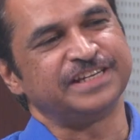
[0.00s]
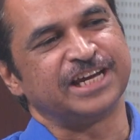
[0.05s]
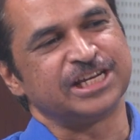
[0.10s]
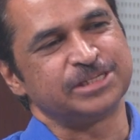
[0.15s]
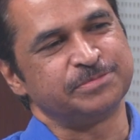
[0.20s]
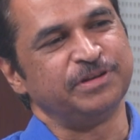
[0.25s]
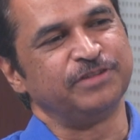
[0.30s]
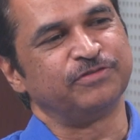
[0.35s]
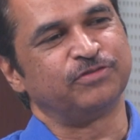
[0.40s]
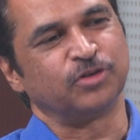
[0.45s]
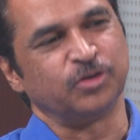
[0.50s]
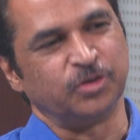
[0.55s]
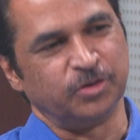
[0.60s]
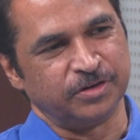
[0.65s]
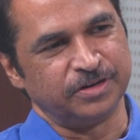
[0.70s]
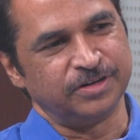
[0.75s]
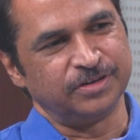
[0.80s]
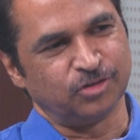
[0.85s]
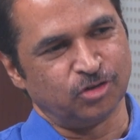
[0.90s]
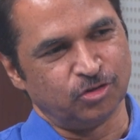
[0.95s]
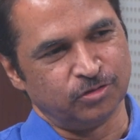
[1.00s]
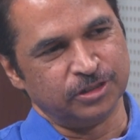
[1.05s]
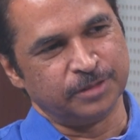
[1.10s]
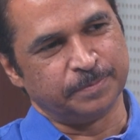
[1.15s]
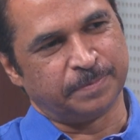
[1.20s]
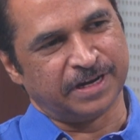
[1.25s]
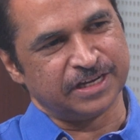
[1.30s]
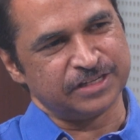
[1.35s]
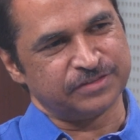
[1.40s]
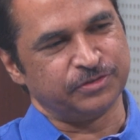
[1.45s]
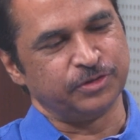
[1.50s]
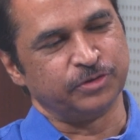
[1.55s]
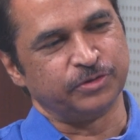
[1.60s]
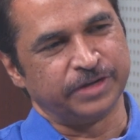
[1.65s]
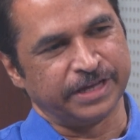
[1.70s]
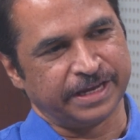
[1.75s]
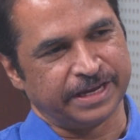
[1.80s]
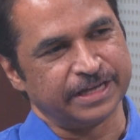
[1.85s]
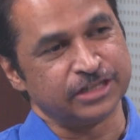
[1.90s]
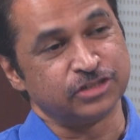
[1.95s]
has been for good over the past few
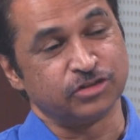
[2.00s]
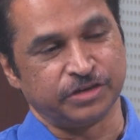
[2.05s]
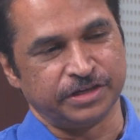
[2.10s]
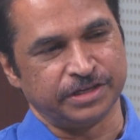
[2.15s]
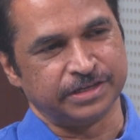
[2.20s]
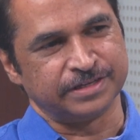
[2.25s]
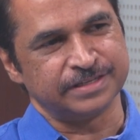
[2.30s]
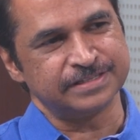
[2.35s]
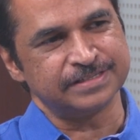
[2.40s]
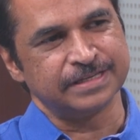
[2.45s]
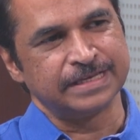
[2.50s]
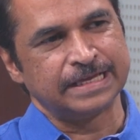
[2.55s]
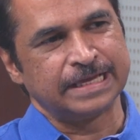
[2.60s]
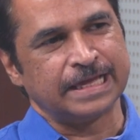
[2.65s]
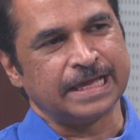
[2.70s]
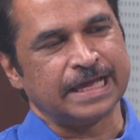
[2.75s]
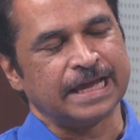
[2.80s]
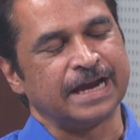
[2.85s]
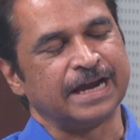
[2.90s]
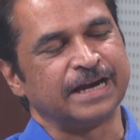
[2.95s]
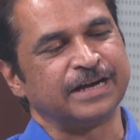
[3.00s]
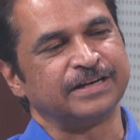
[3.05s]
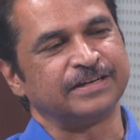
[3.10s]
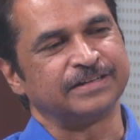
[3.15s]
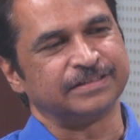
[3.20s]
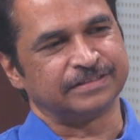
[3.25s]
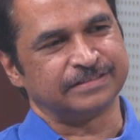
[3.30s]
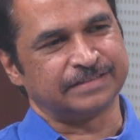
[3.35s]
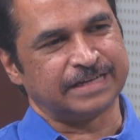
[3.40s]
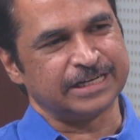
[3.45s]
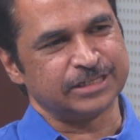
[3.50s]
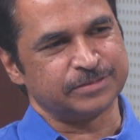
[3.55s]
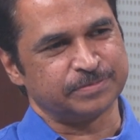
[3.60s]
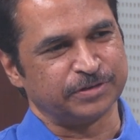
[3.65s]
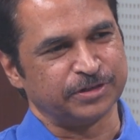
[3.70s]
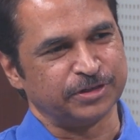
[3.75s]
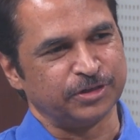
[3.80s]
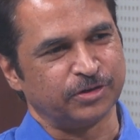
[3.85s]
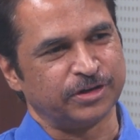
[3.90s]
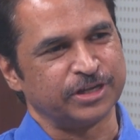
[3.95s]
decades or years. And as
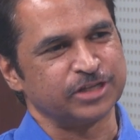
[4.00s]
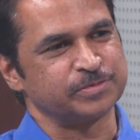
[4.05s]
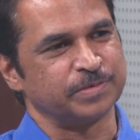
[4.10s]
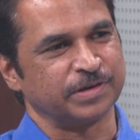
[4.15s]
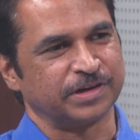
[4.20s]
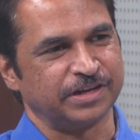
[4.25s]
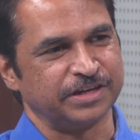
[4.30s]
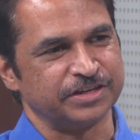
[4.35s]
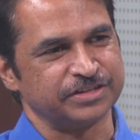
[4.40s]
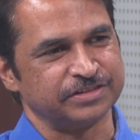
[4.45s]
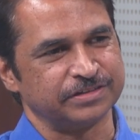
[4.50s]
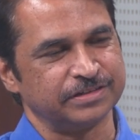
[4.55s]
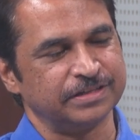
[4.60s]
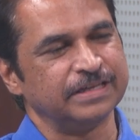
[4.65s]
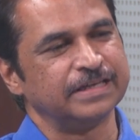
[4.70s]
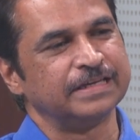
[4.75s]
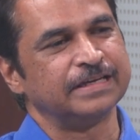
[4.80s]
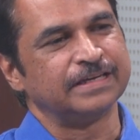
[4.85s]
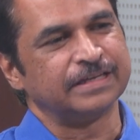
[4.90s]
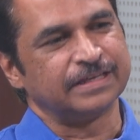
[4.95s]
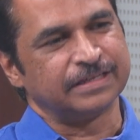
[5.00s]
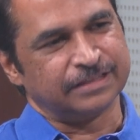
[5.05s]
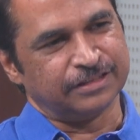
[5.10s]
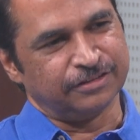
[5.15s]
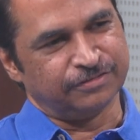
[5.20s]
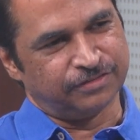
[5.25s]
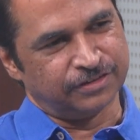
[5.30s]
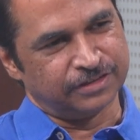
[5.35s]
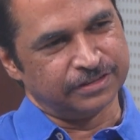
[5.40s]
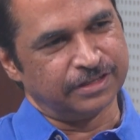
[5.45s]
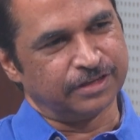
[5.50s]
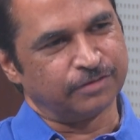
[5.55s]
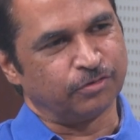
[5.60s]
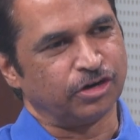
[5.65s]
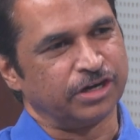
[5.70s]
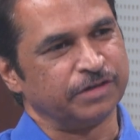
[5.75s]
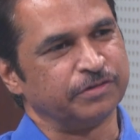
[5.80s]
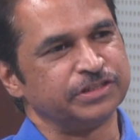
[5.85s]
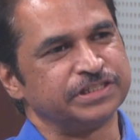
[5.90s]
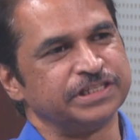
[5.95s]
per your expectation, the further
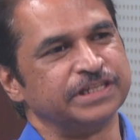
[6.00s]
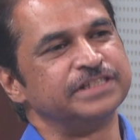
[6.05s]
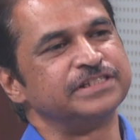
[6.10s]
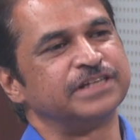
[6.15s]
whatever change